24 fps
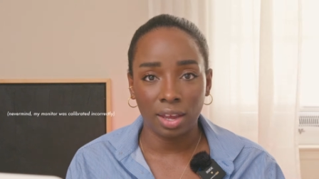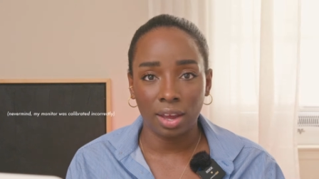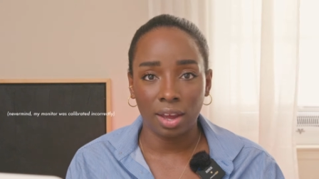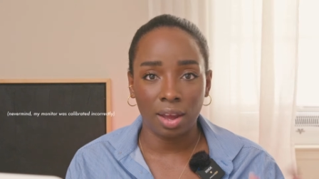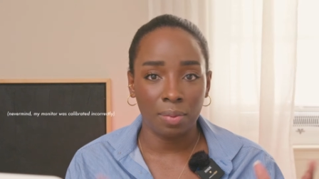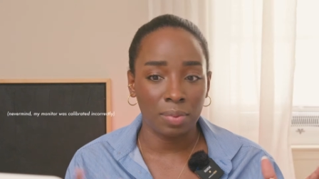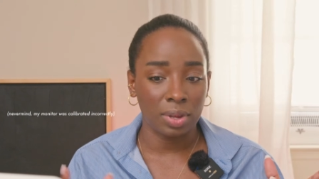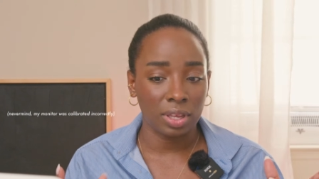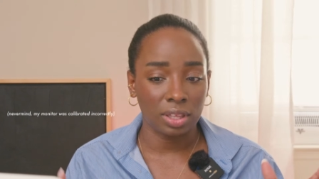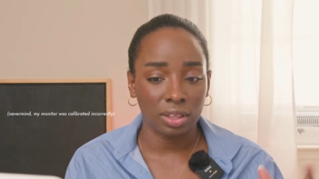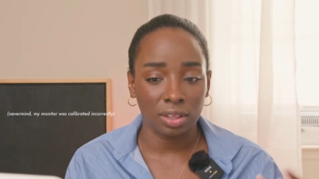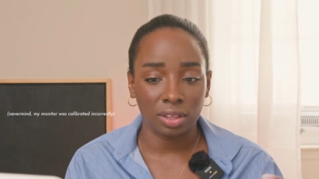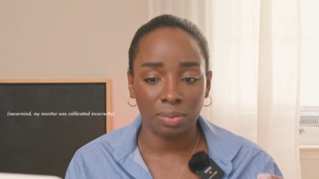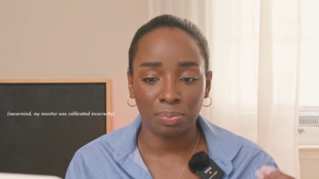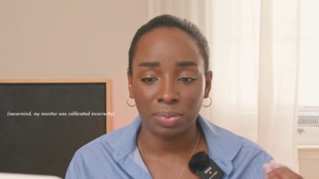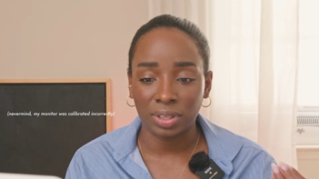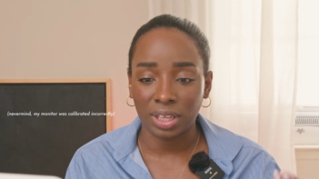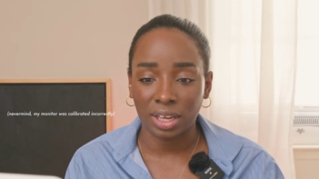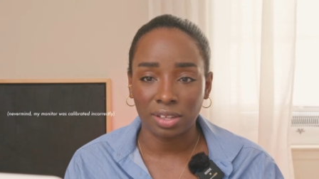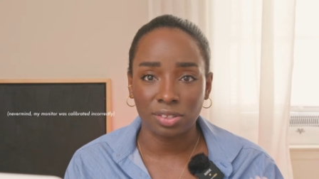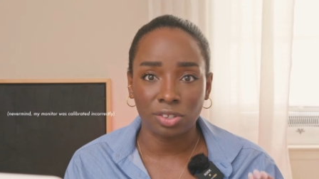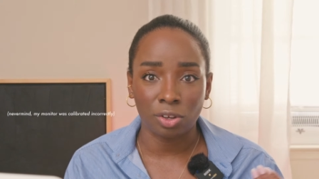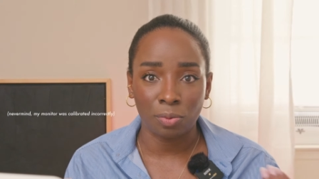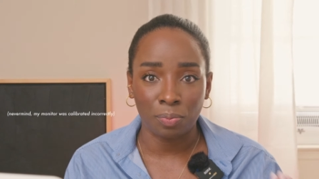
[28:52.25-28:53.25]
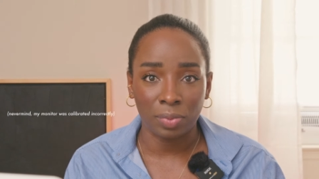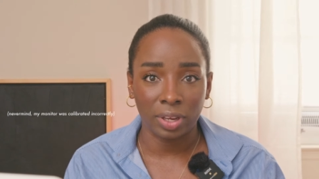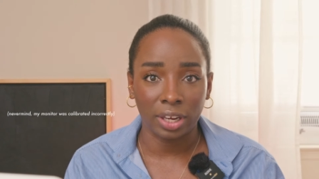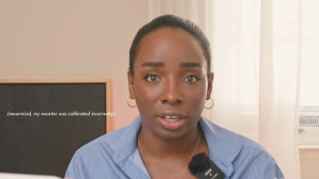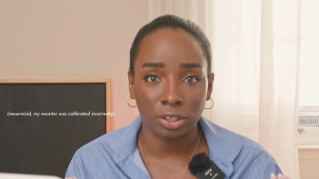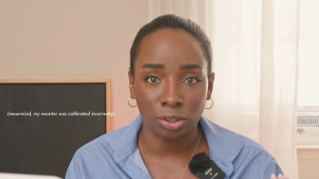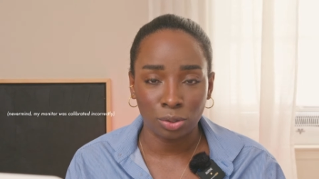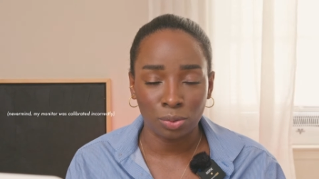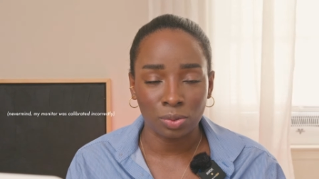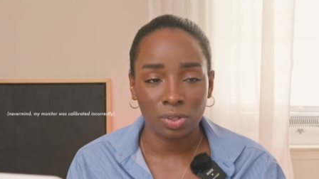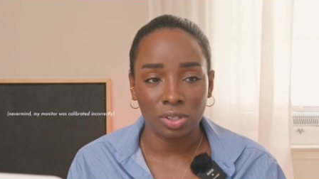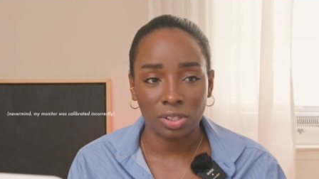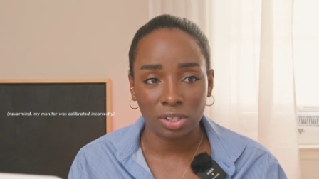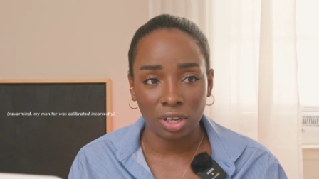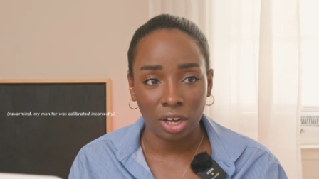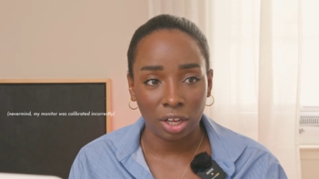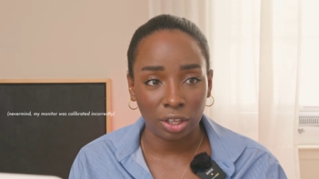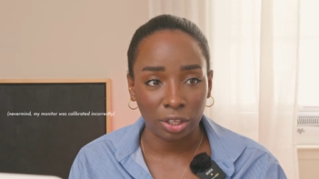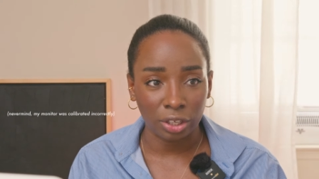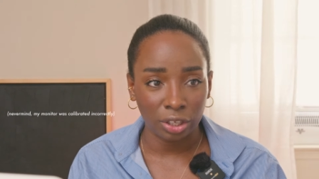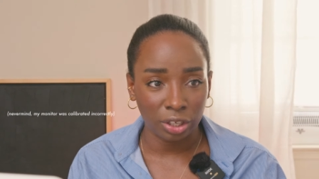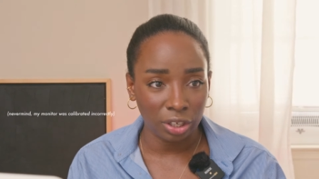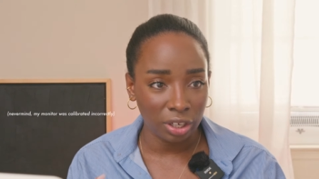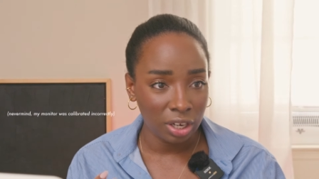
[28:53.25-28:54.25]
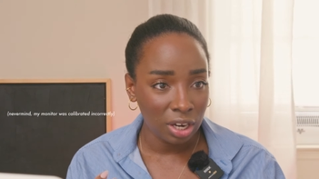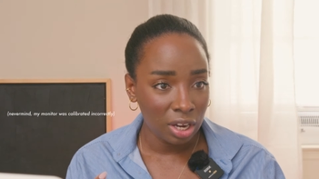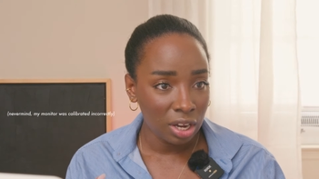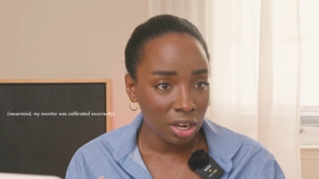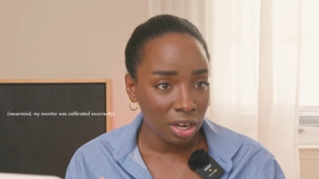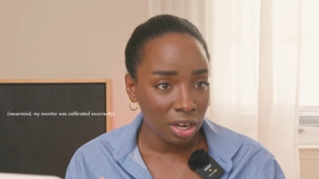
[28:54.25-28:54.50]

I mean, but that's on me, I chose this color.